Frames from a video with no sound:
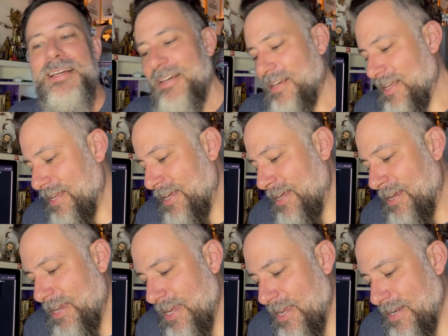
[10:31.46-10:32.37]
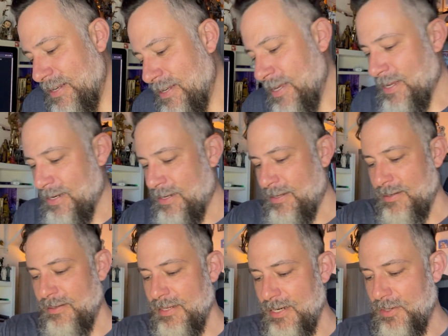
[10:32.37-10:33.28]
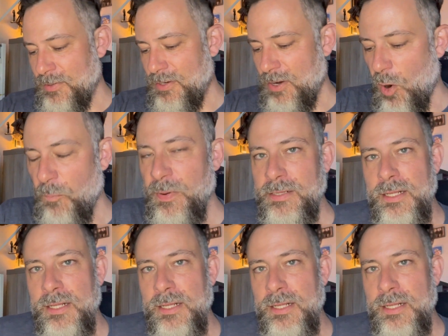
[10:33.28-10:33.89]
hoping